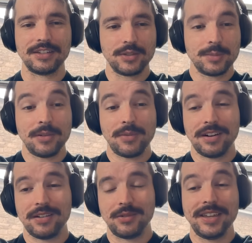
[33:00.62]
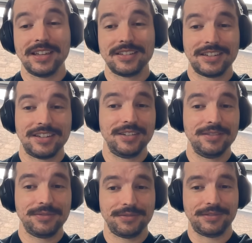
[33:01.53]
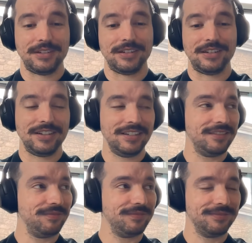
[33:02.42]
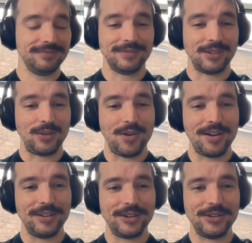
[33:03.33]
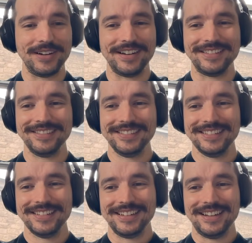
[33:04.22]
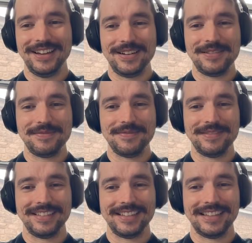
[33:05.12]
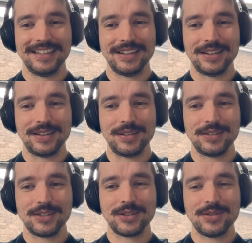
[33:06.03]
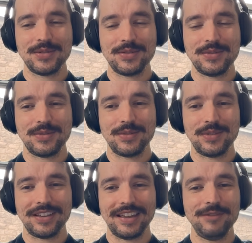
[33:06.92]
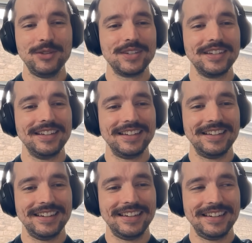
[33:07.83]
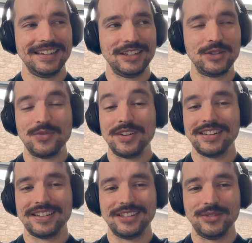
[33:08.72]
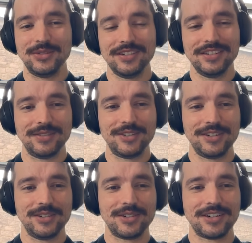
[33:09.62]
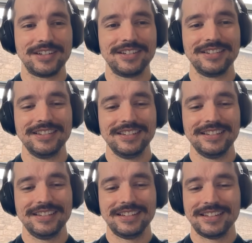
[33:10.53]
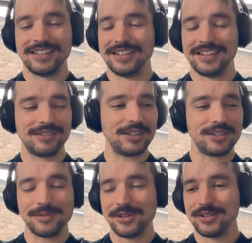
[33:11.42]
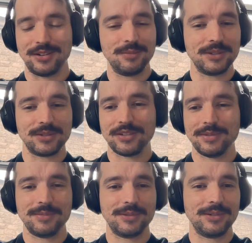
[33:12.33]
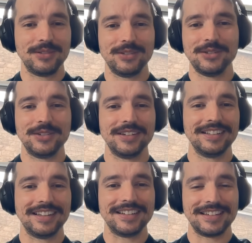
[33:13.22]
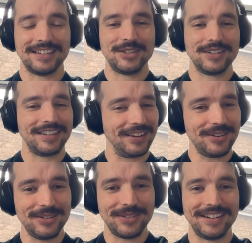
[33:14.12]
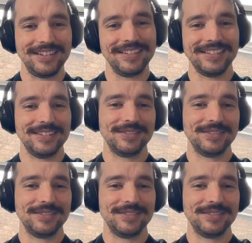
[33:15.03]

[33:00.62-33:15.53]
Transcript: so it's been a while. We had Steve uh, on a while ago now. Um, uh, so have you seen any unique uses of Draw uh, that customers or open source people are doing that's just like, oh, wow, I